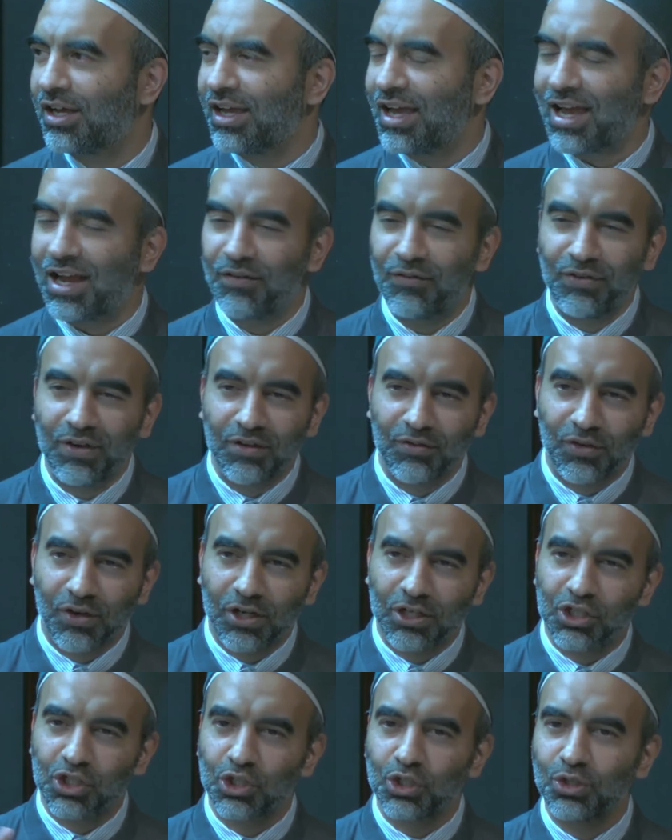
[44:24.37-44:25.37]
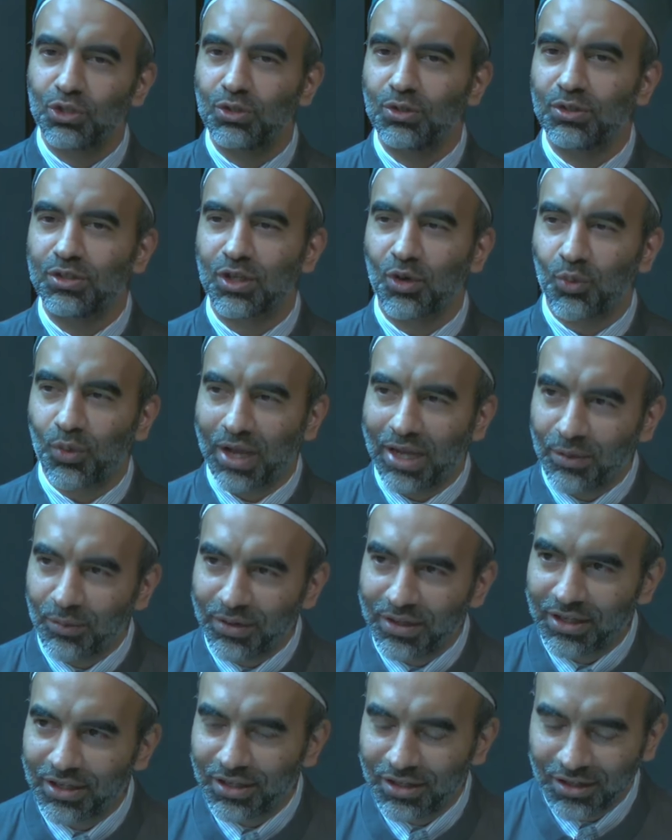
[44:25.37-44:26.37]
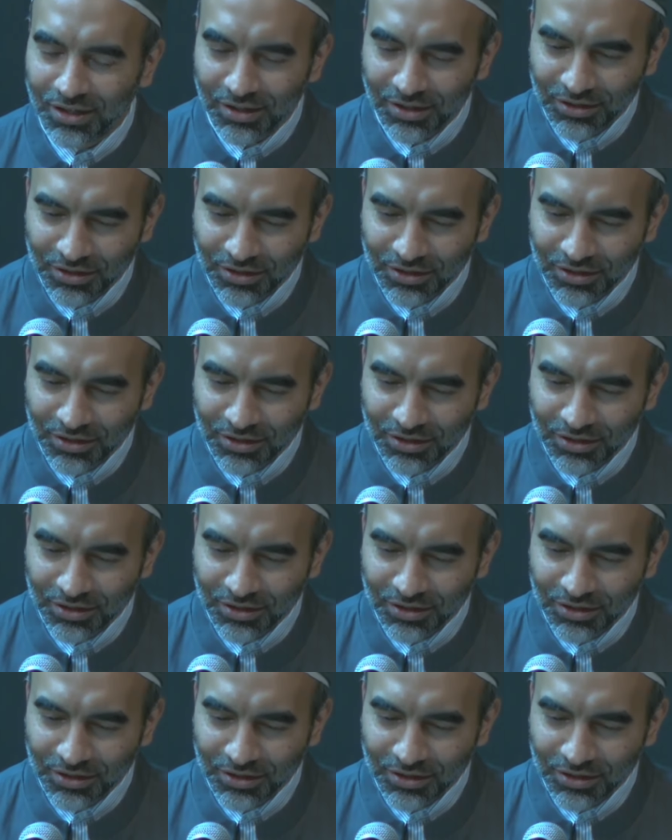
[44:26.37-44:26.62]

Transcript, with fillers: Every virtue, the way we